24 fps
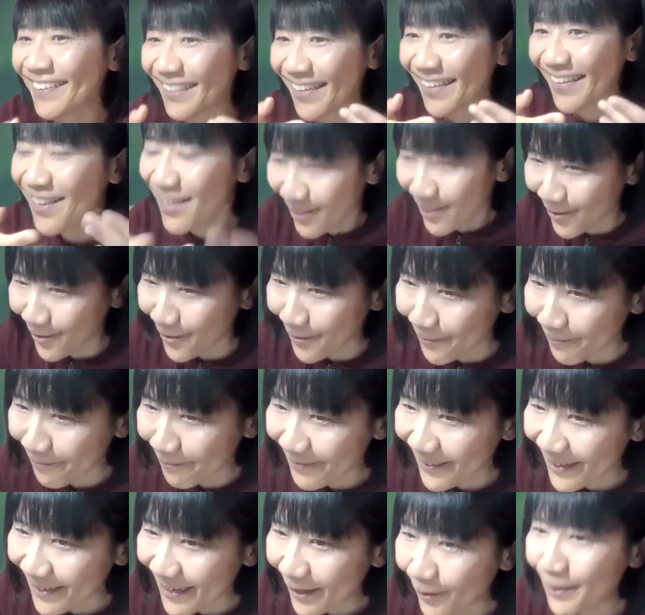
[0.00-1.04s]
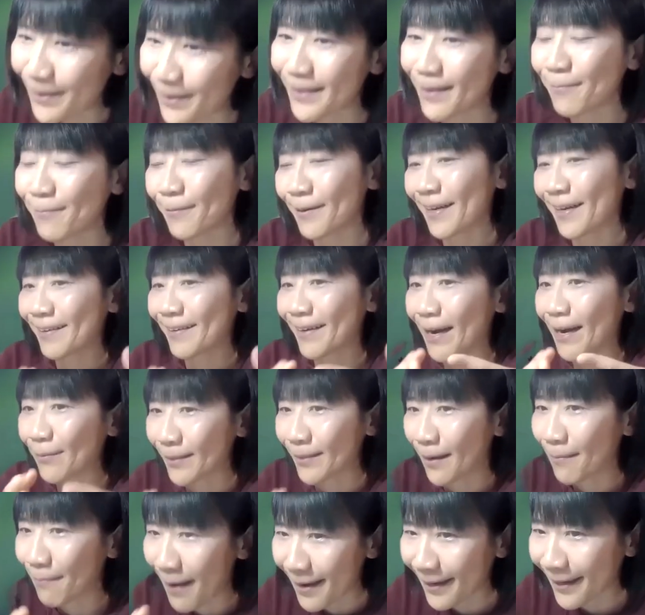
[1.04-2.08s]
at issue, for example, like
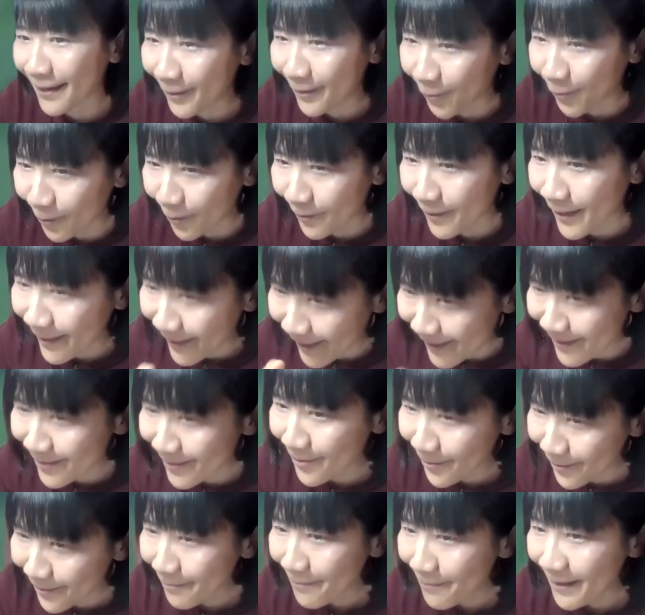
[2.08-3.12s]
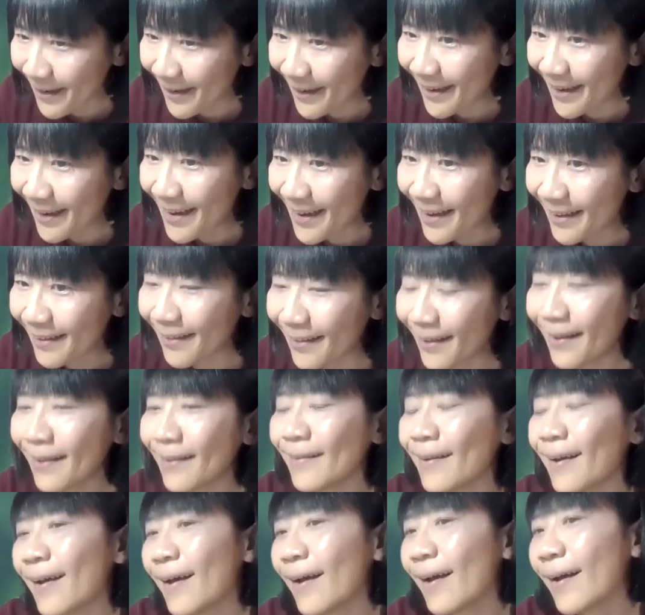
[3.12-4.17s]
after market blocking issue, But
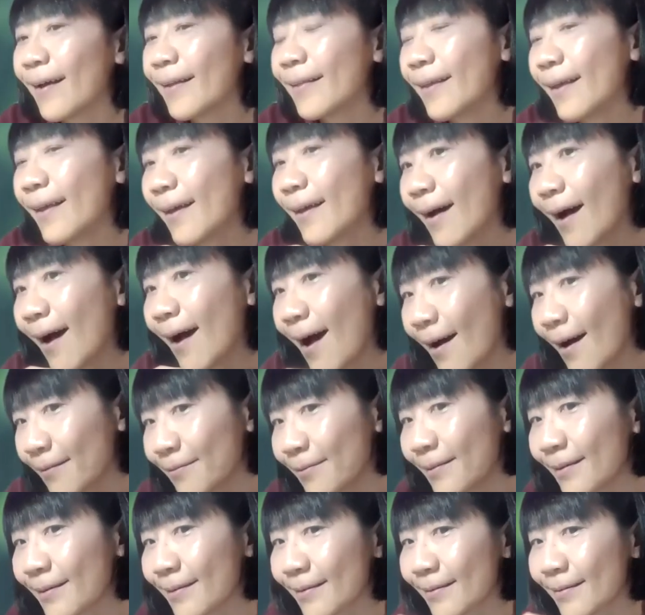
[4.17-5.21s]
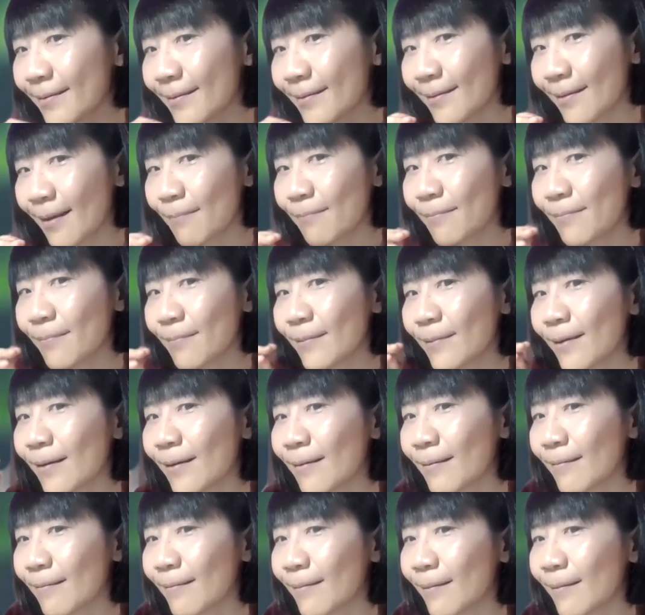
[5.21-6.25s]
then the after some
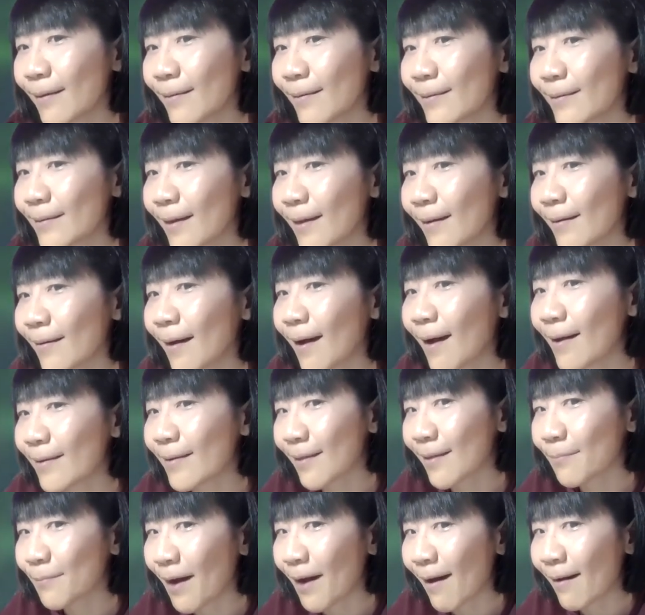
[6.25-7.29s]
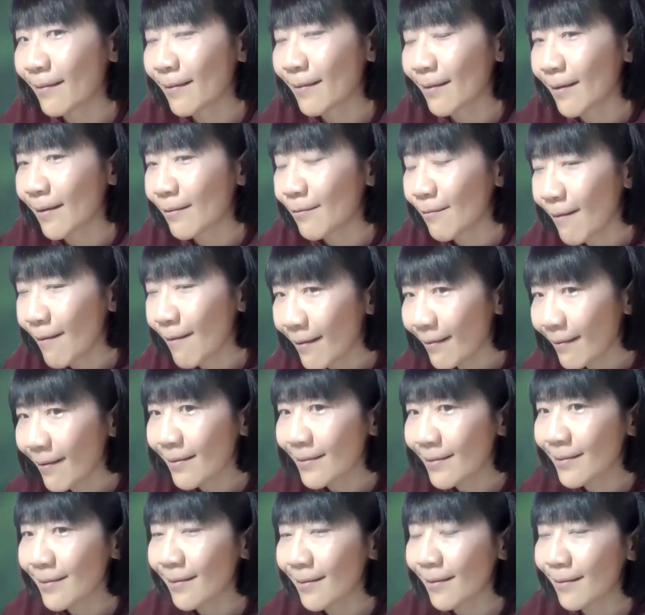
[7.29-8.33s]
there are like some other
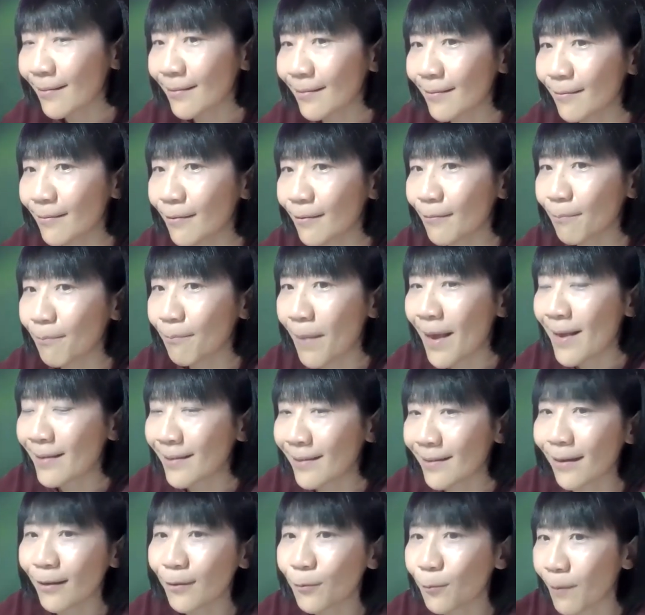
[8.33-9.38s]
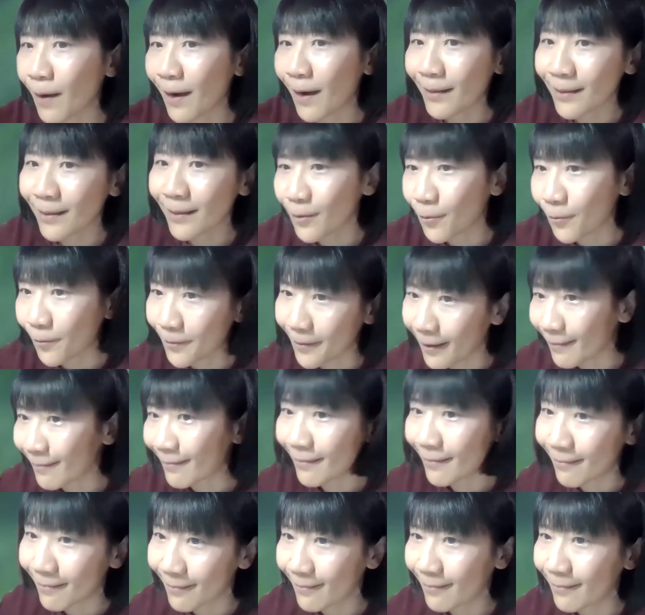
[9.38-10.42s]
regulators that may start working on that,
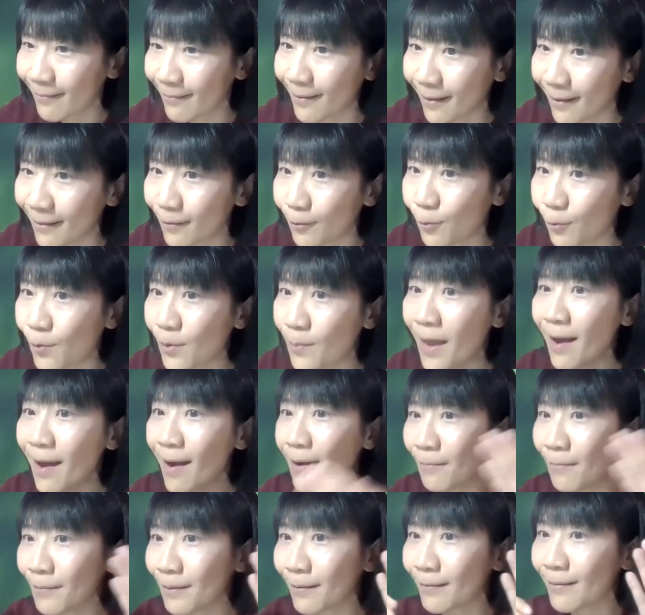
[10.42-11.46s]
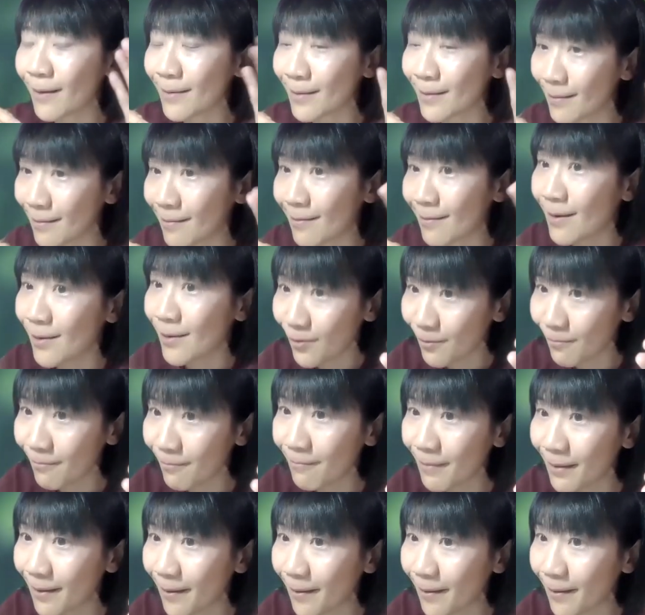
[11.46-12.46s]
then we may have the legislation.